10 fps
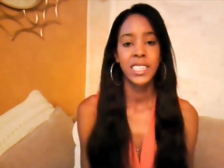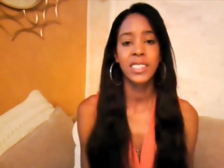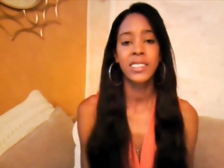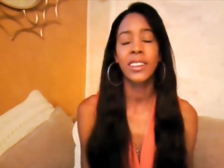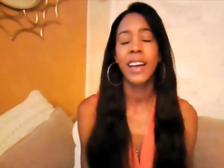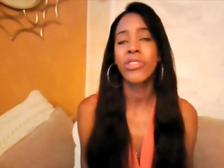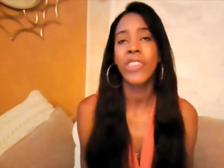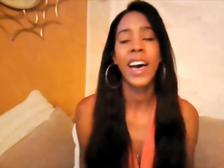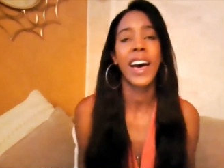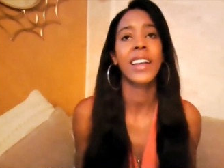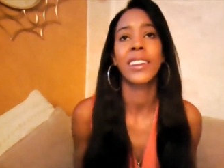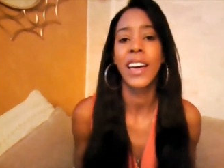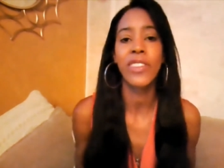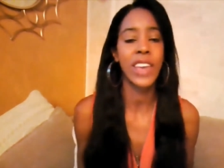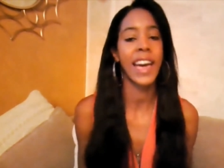just let that
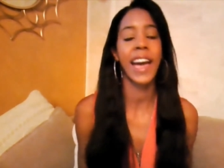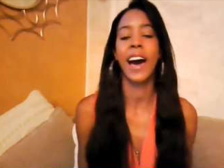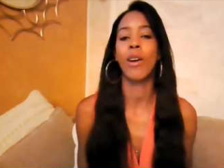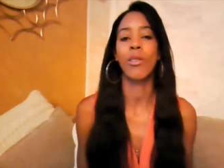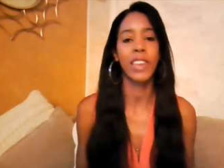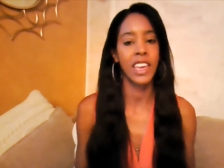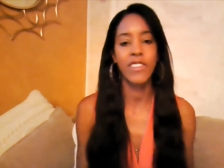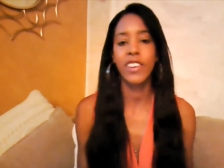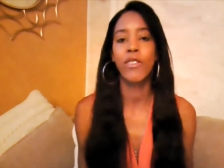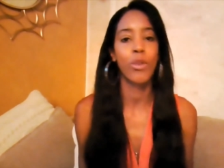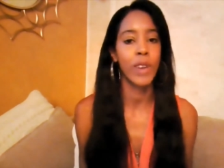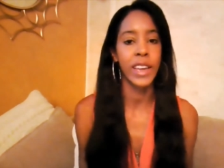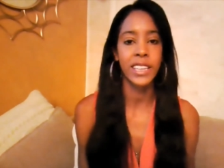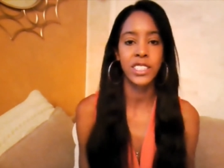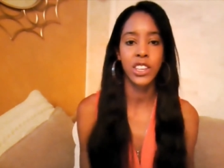out, give it a
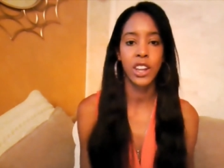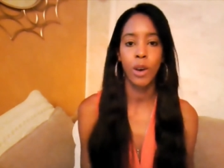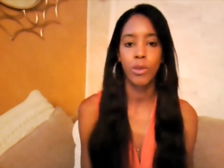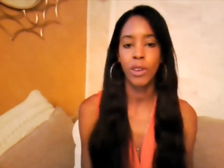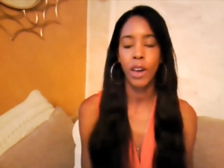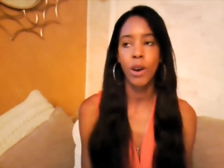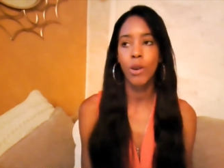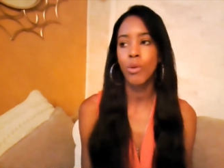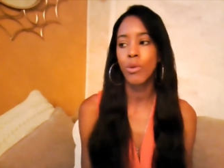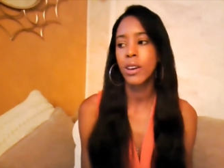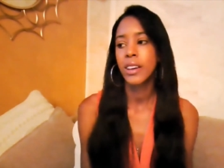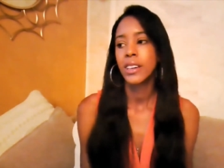voice, go,